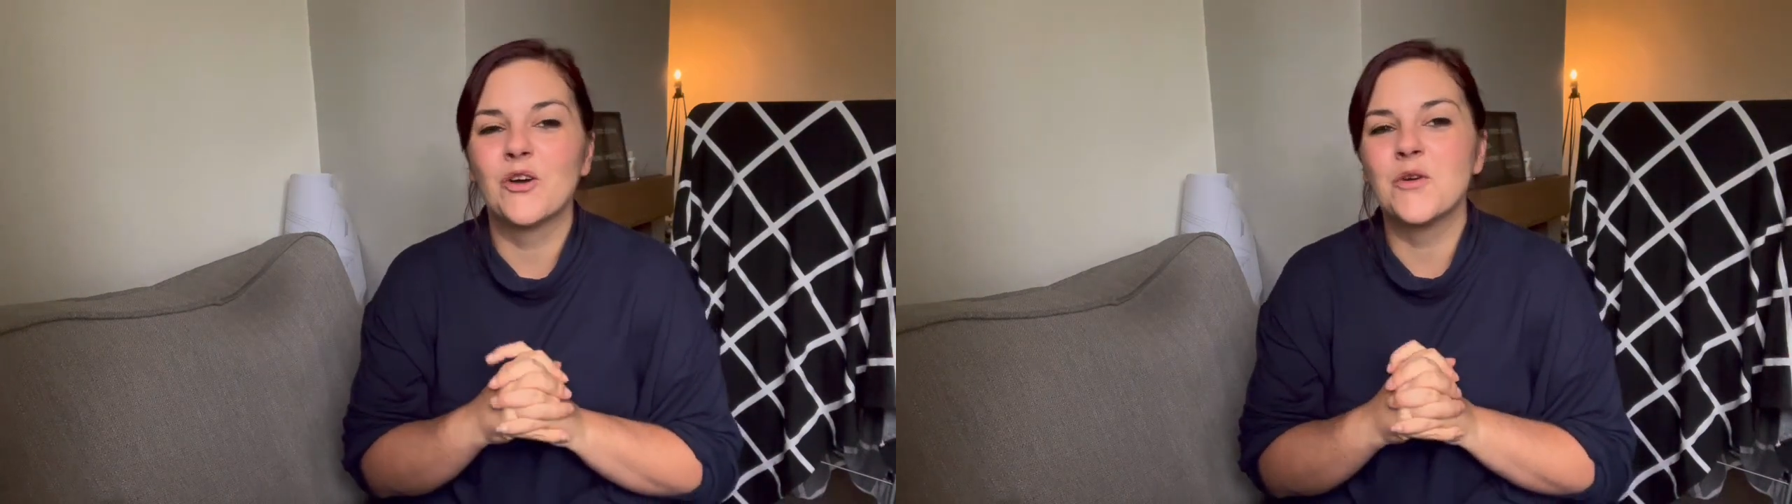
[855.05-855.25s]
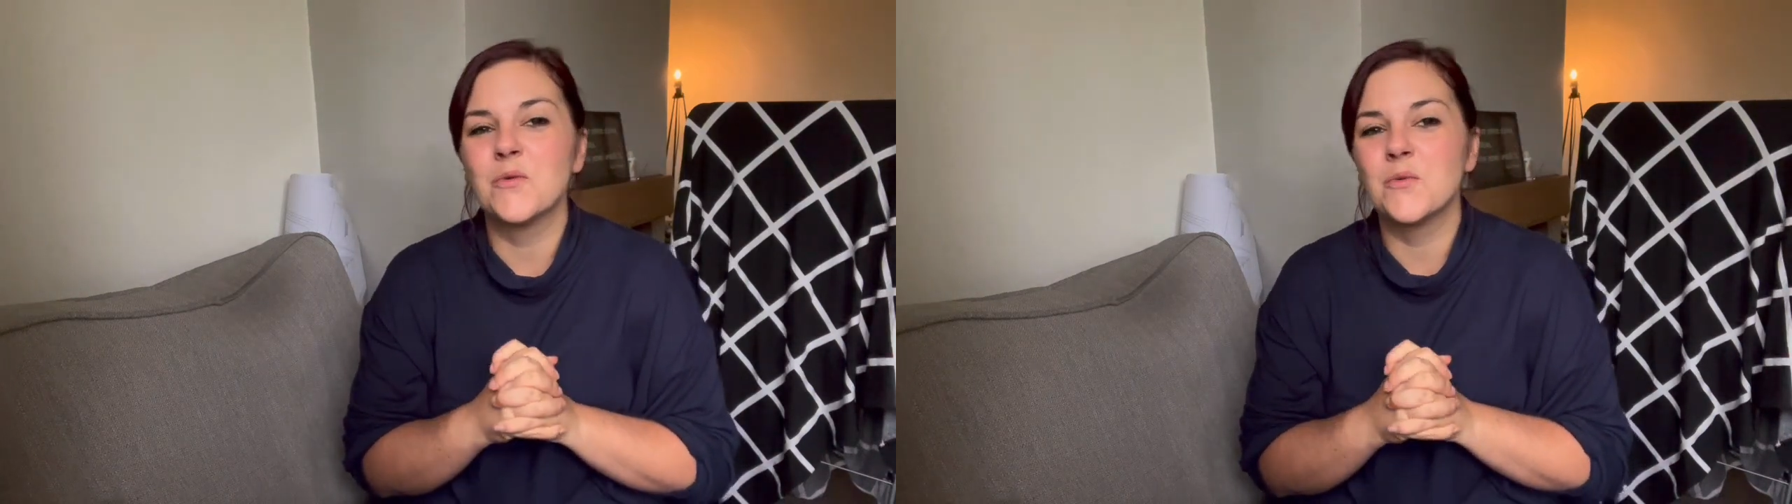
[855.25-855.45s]

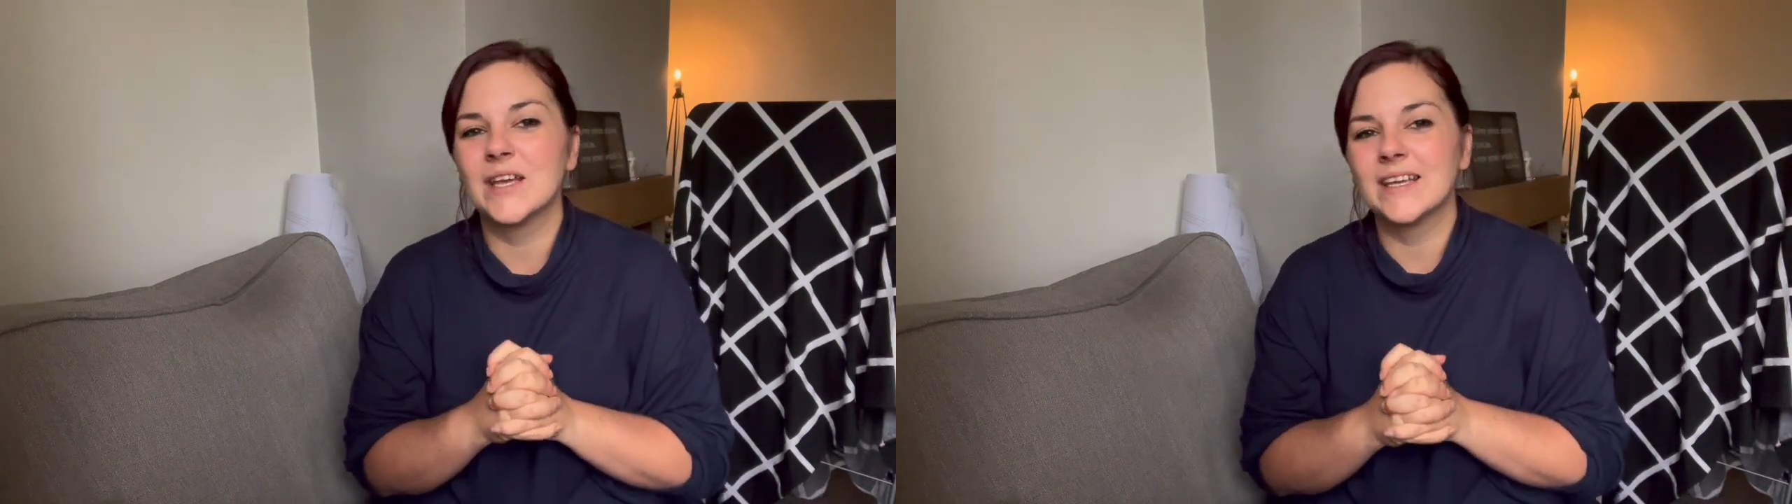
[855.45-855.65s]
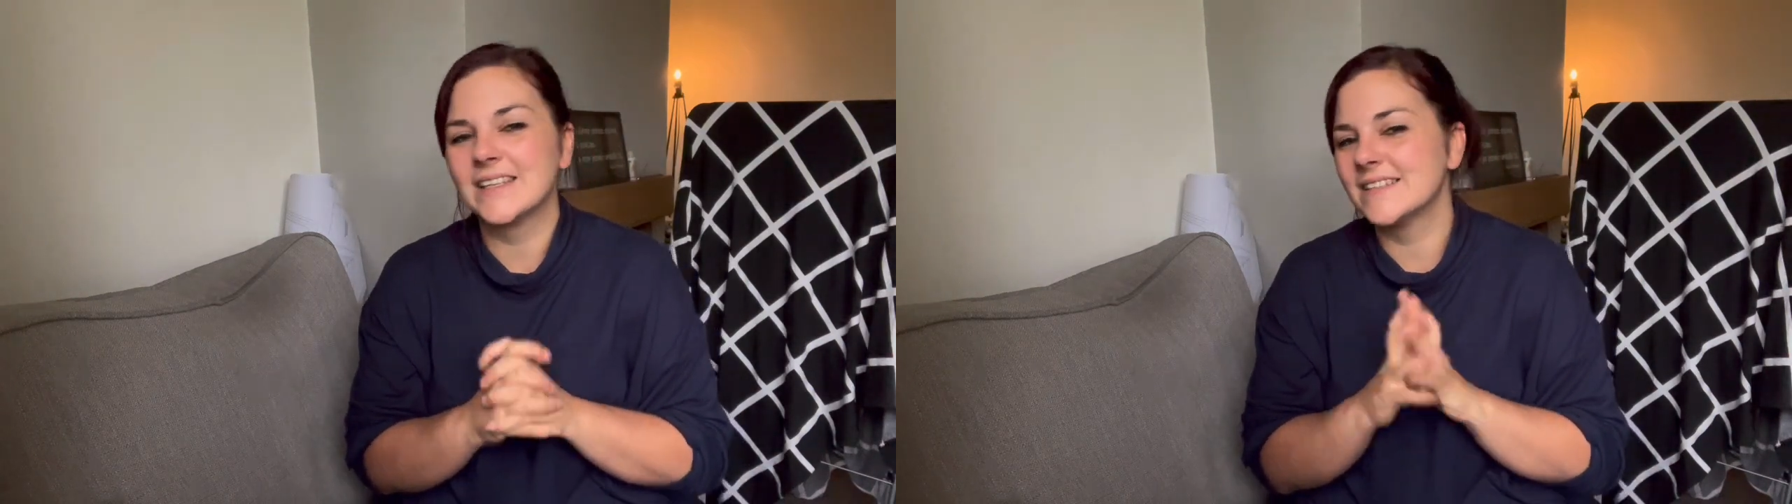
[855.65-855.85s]
whole
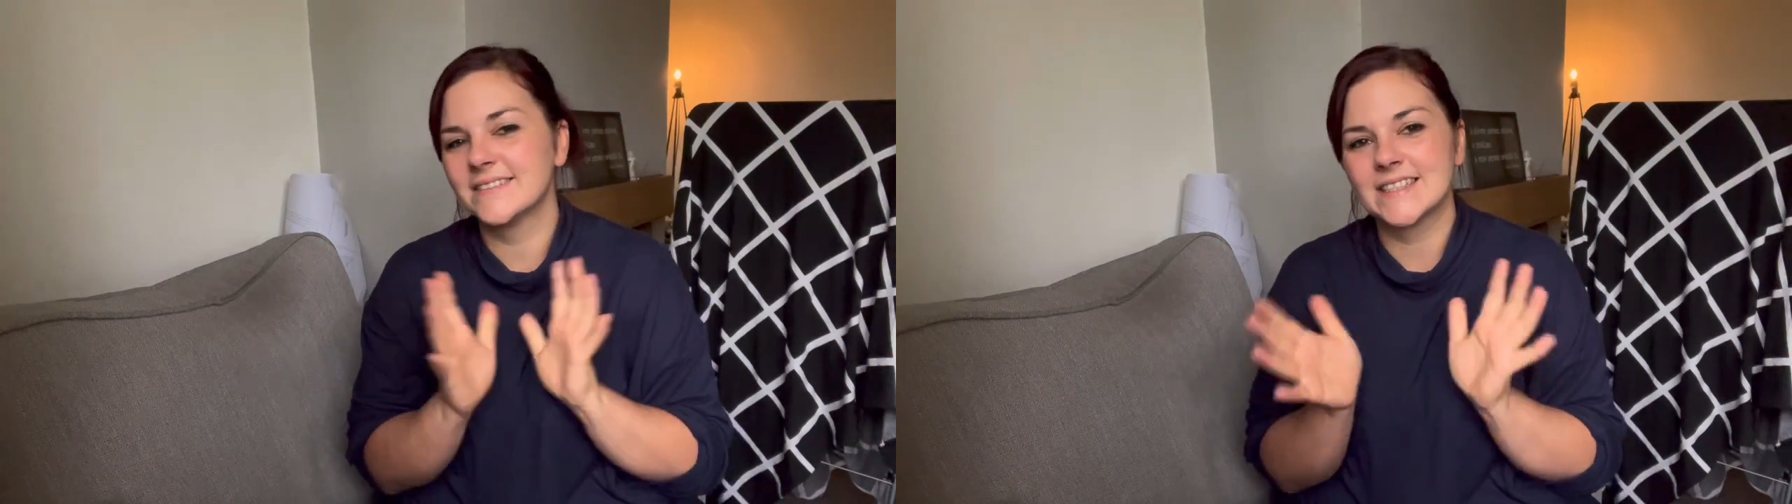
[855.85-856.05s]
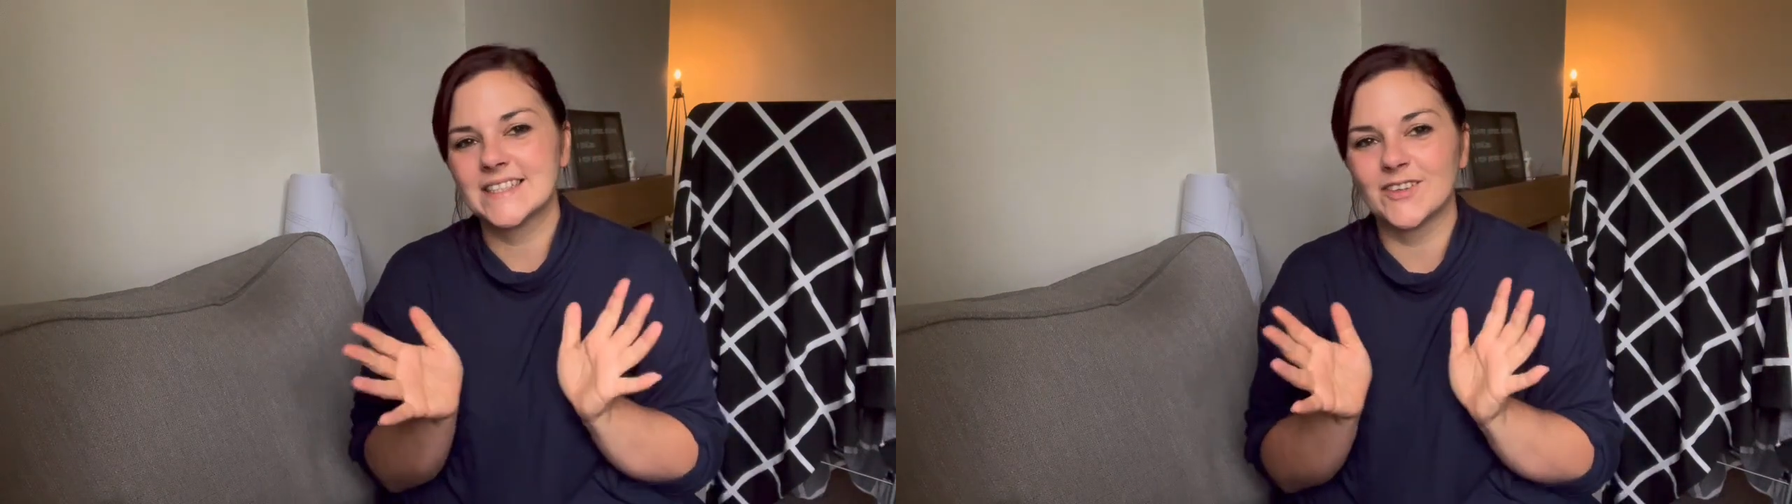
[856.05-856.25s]
week.
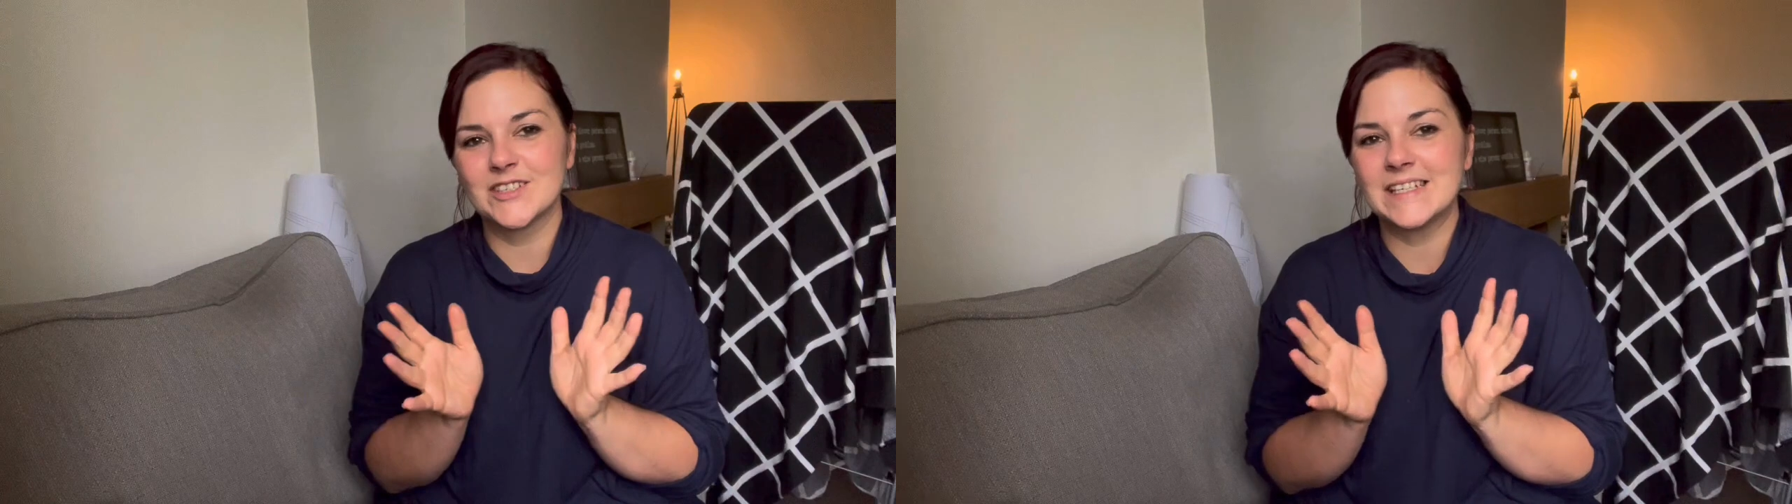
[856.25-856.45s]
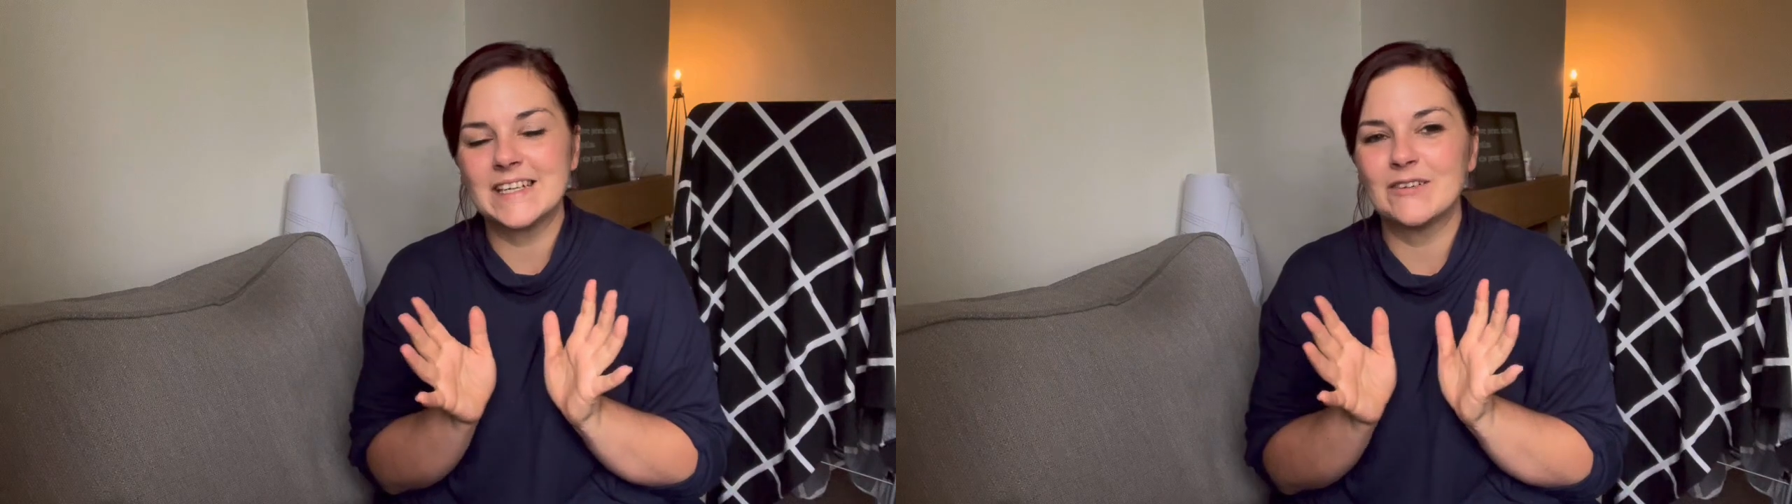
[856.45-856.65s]
He's going
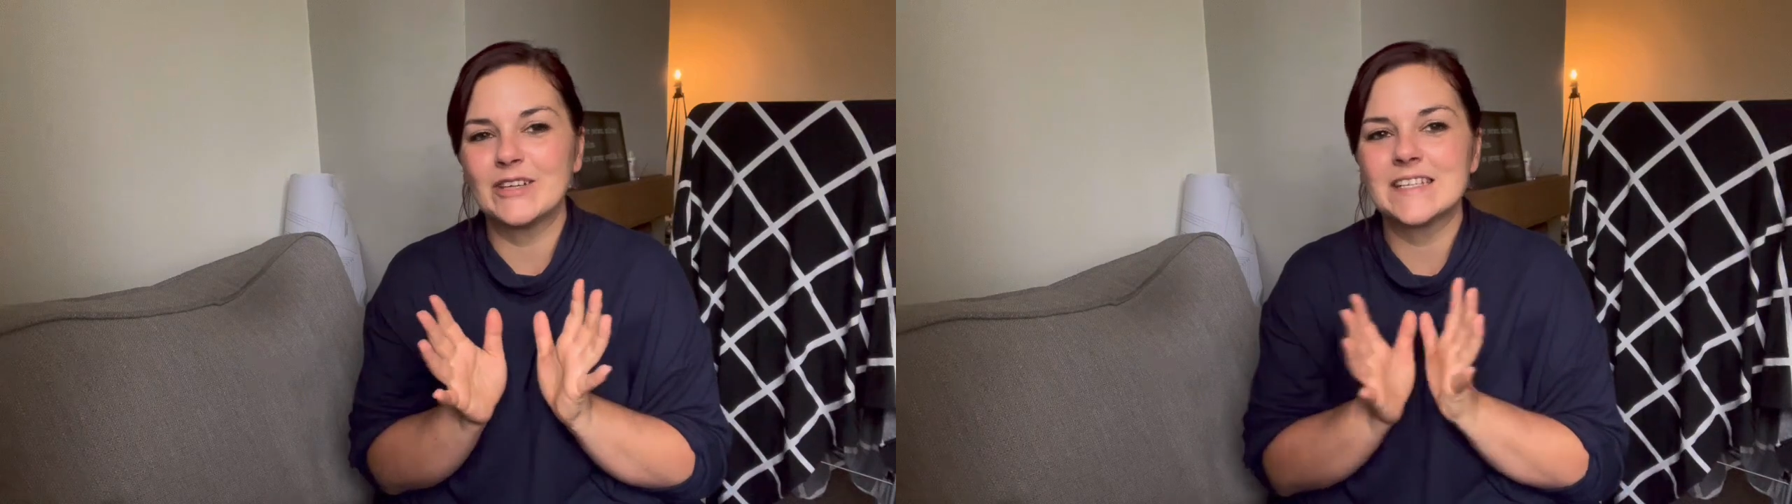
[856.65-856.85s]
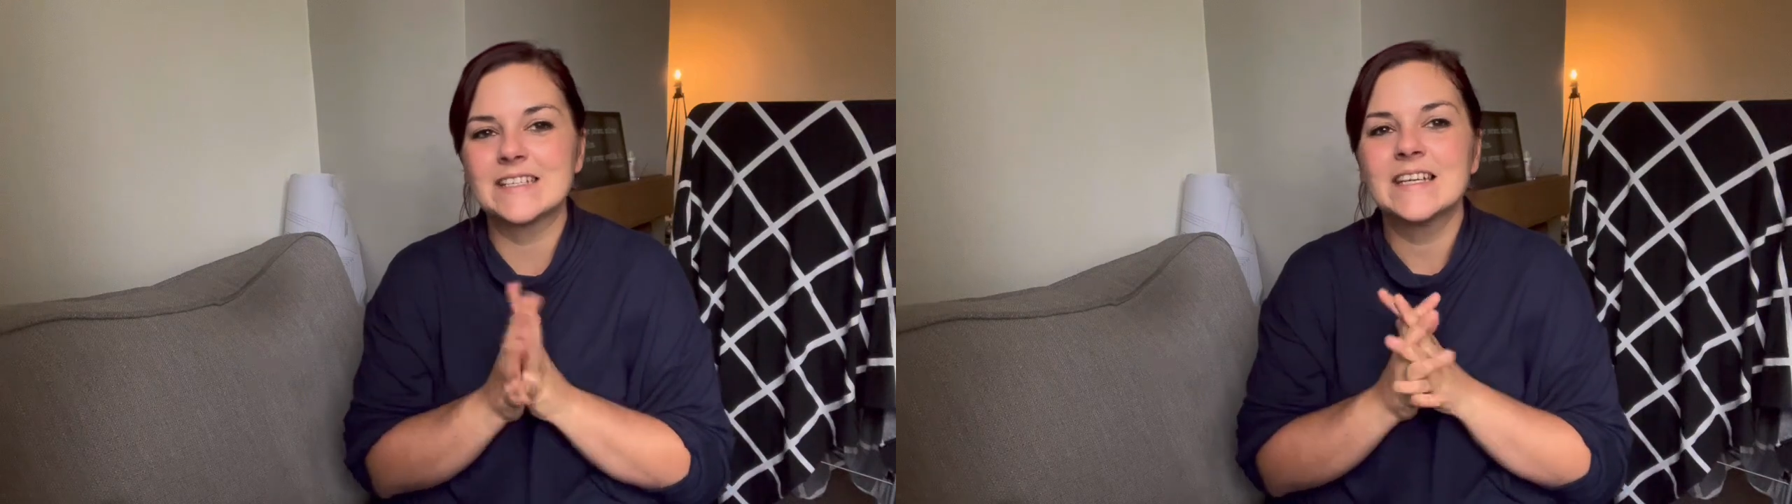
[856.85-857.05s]
to love
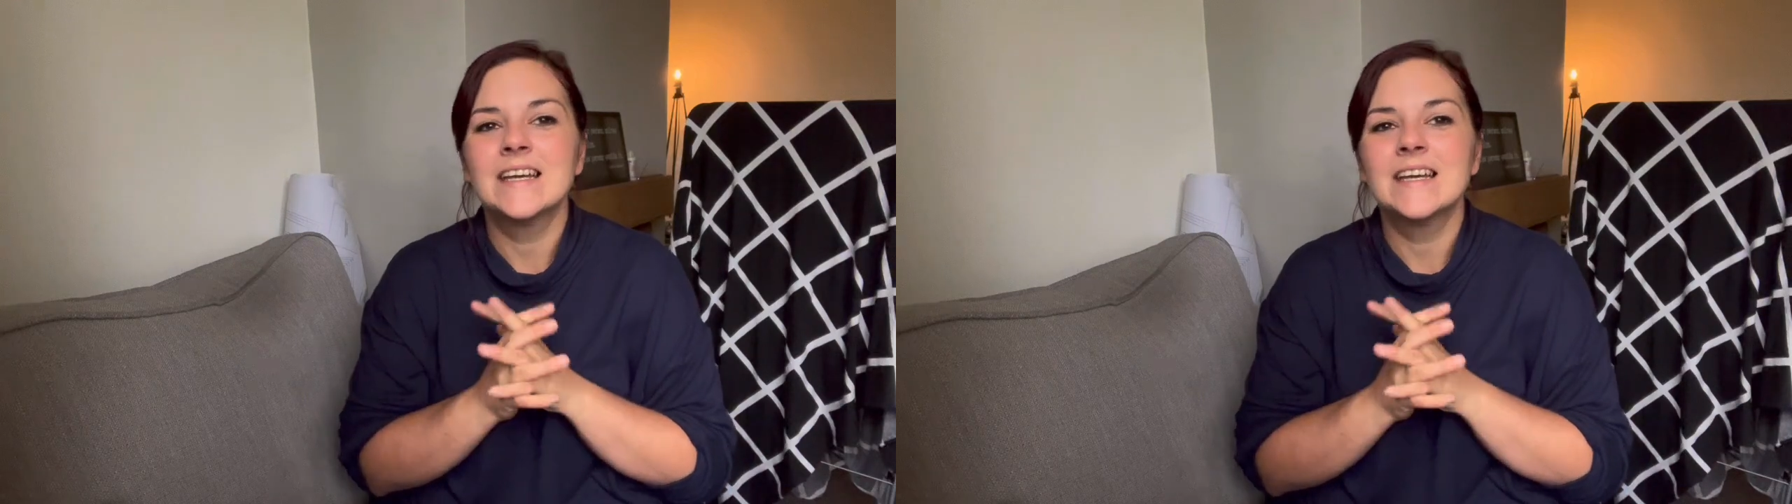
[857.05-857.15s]
it.